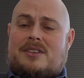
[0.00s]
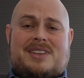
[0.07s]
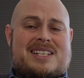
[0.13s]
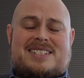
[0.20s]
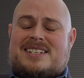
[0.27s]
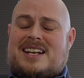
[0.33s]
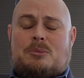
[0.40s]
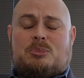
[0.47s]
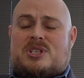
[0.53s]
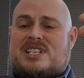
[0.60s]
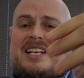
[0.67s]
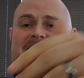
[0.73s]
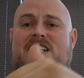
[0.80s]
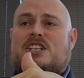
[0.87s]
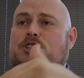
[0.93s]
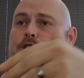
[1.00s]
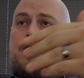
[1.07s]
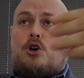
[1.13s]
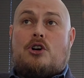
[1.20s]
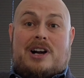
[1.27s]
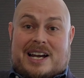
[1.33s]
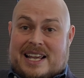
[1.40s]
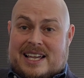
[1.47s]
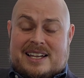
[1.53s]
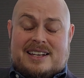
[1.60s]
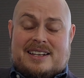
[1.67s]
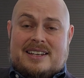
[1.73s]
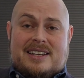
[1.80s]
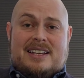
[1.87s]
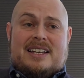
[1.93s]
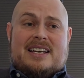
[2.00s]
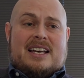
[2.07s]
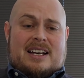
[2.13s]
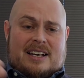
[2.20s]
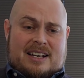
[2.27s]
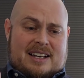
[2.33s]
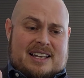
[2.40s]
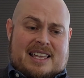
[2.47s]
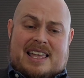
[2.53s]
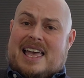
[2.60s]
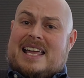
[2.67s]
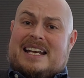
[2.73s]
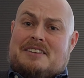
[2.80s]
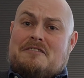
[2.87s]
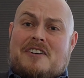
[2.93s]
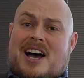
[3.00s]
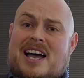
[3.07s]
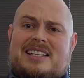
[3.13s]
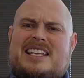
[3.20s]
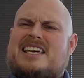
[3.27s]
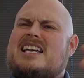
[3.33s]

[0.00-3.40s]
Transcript: That's not presented during any filing.